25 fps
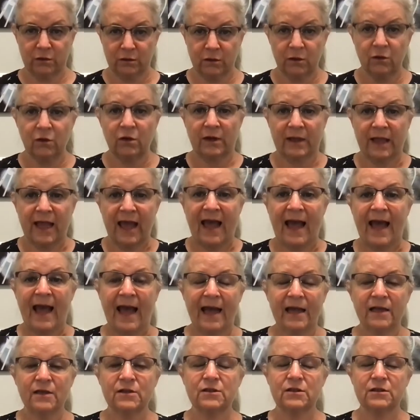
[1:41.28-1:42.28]
look
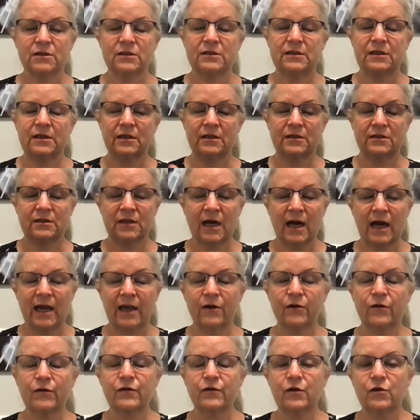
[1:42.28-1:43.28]
at to see the
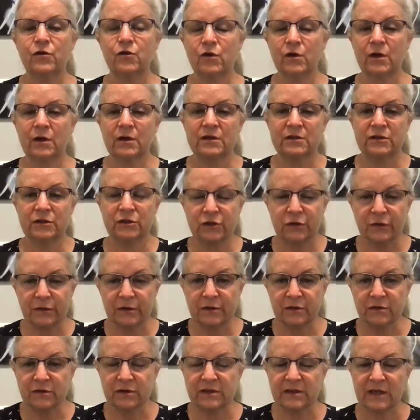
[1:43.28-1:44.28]
title so you can listen to it
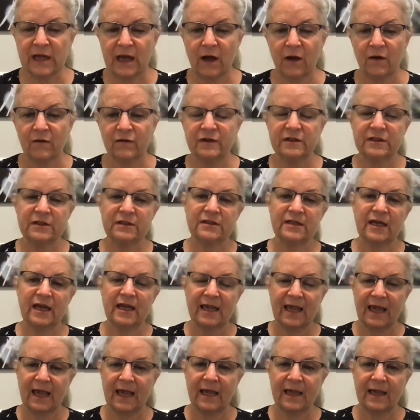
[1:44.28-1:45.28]
yourself, since I
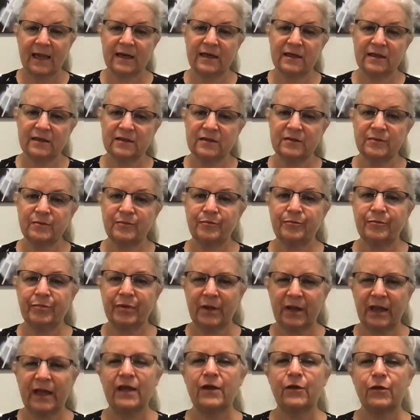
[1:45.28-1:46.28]
can't get it to
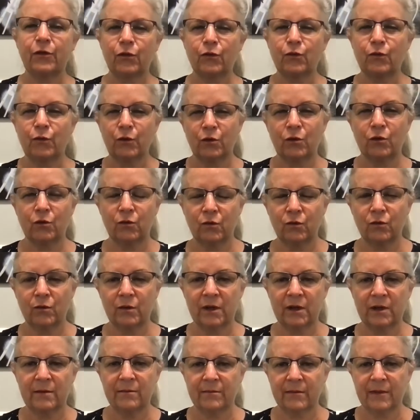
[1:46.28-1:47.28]
play through
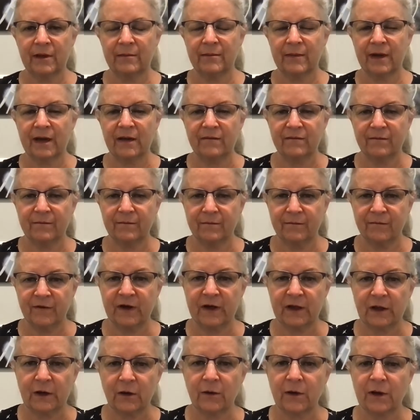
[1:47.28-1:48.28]
in my
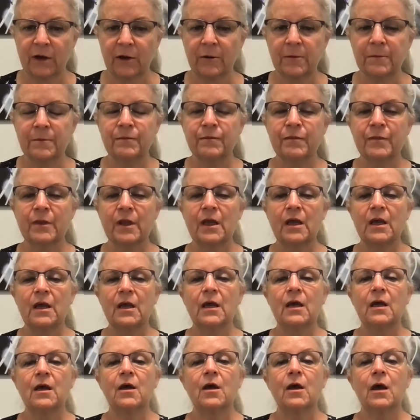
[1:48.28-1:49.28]
video here.
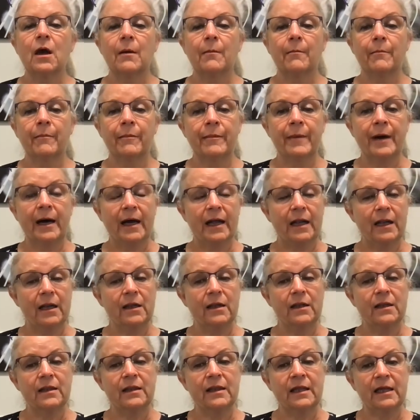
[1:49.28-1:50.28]
But
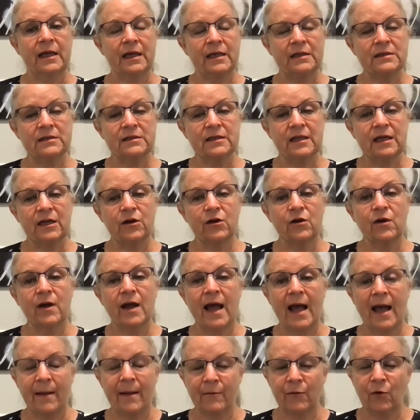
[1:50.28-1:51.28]
things that are
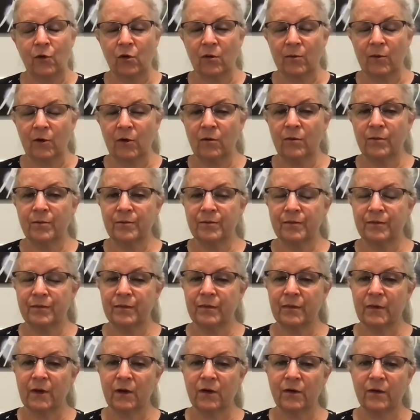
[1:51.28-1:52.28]
abnormal,
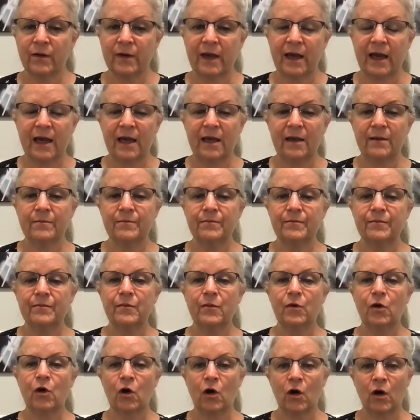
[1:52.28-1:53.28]
okay,
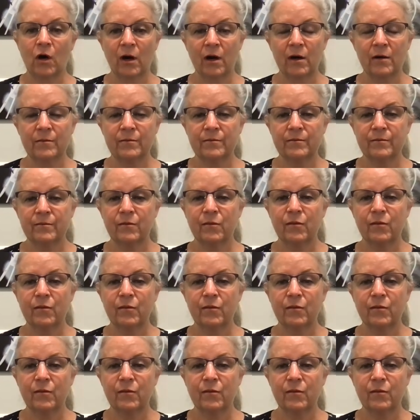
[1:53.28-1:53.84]
are